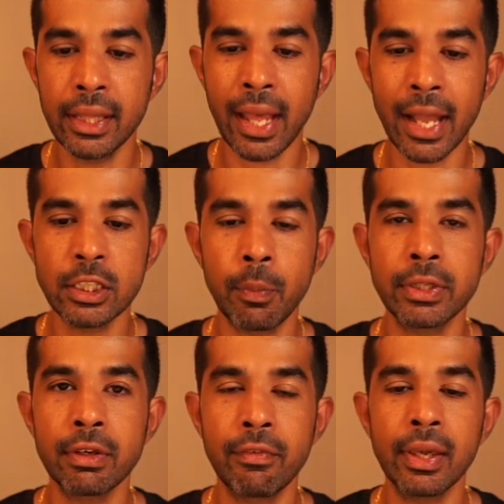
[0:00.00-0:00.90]
that
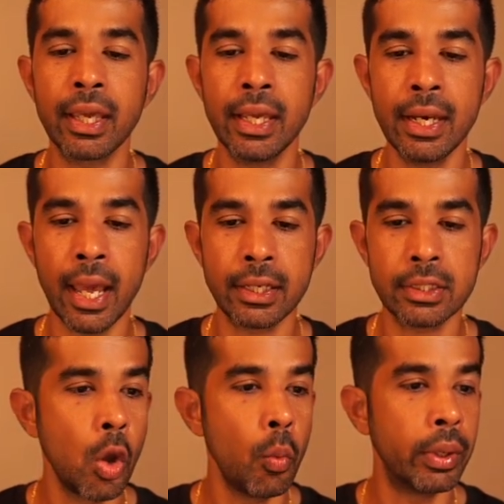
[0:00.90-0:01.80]
specific index.
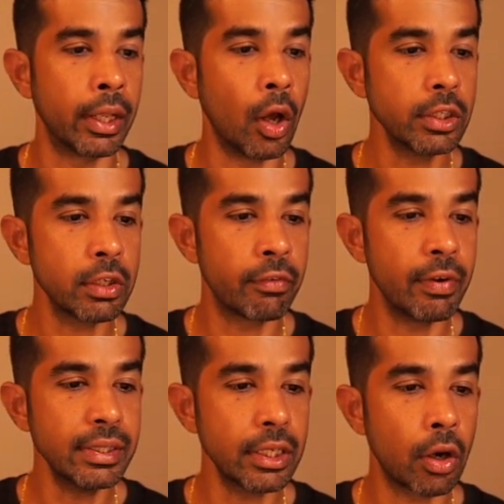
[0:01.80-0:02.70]
We can also
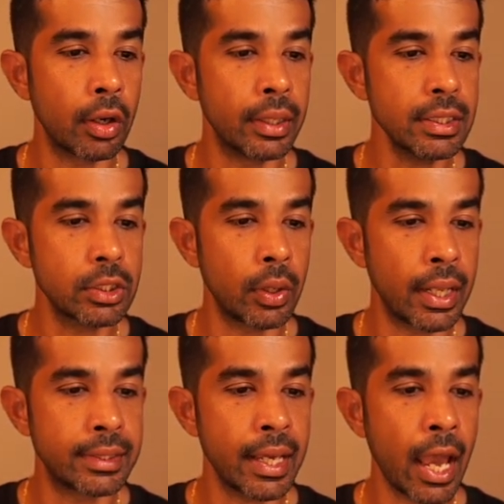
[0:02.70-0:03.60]
filter on this. So
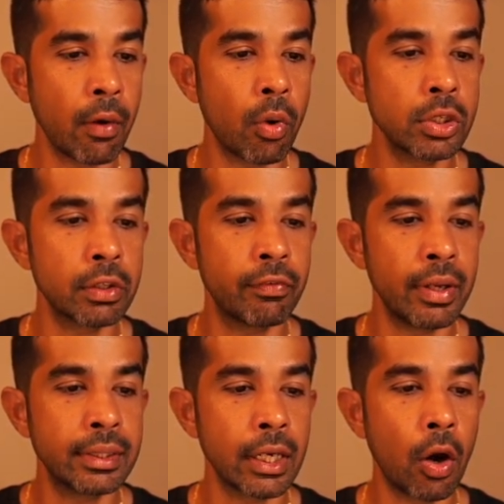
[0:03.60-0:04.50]
let's say I want to
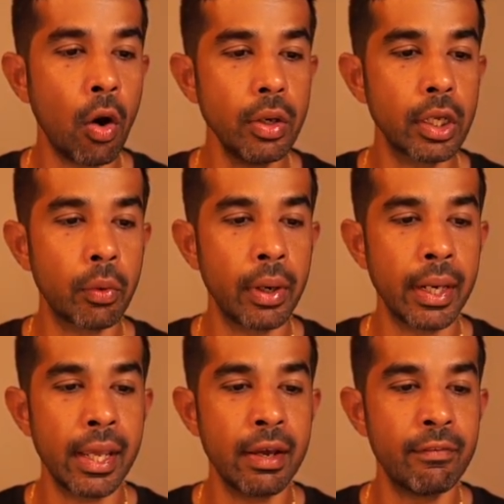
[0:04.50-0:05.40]
filter on the
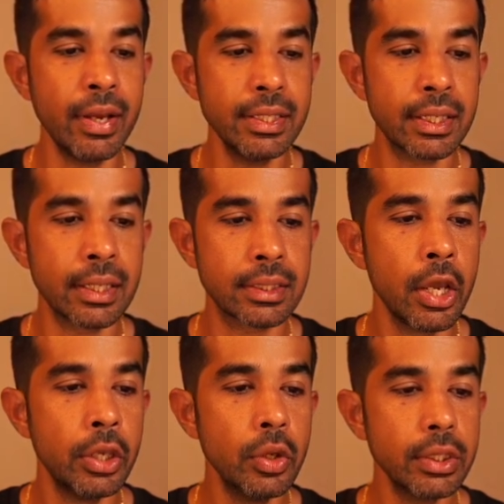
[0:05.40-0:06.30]
query Avengers
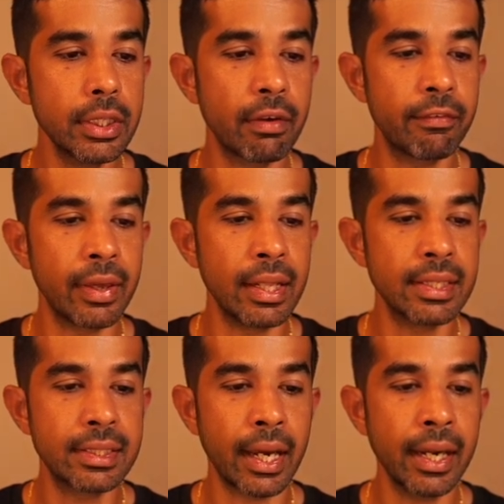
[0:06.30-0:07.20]
using the fields
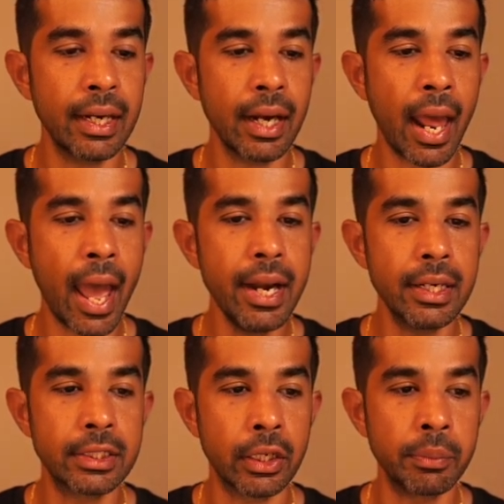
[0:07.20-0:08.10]
title and
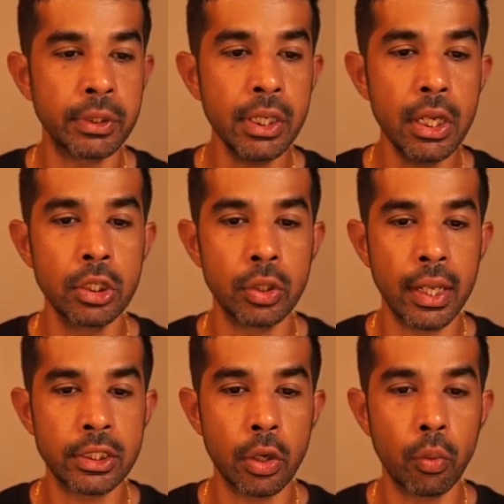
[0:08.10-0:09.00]
description. So
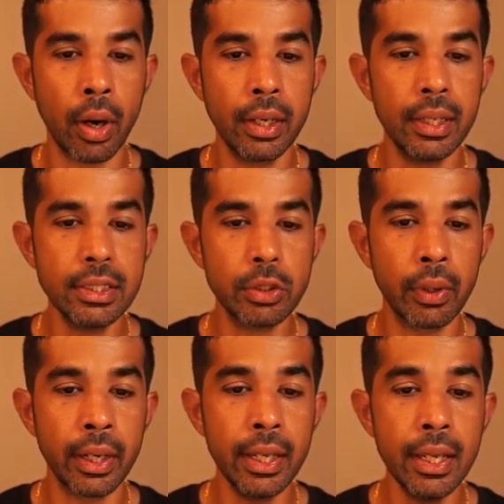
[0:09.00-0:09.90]
let's run this query